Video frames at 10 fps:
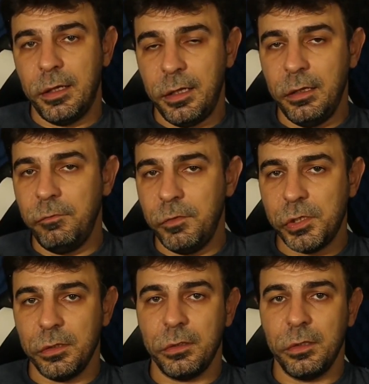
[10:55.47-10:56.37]

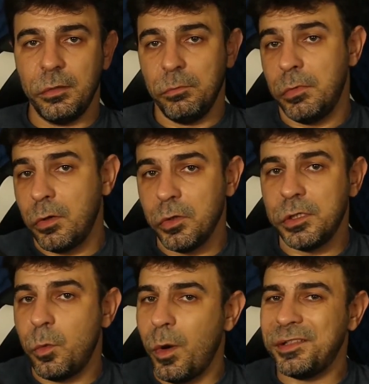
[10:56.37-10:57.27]
inefficient, because
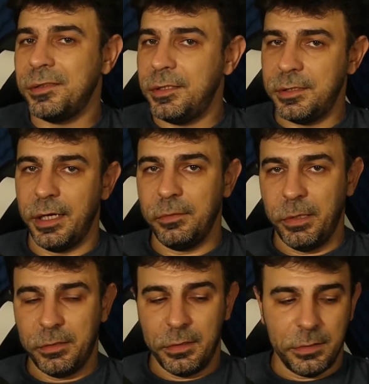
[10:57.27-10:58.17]
it wasn't designed
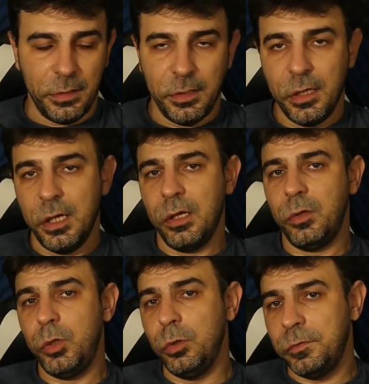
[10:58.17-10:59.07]
by Tesla.
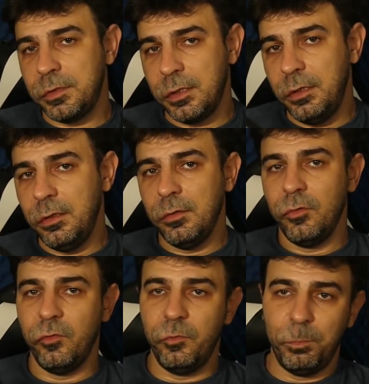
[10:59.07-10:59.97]
You've seen
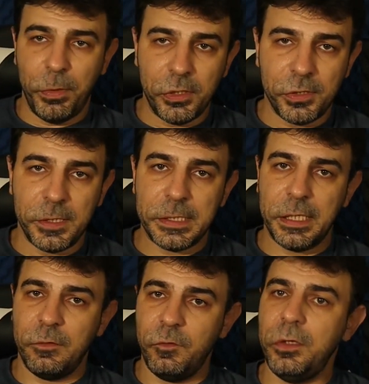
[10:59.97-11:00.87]
pictures
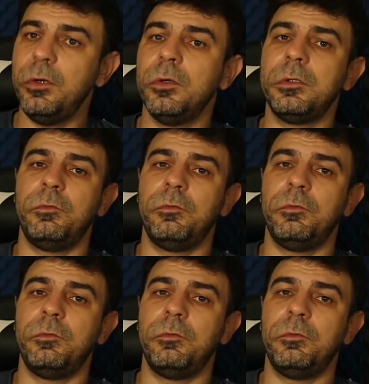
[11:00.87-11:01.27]
and videos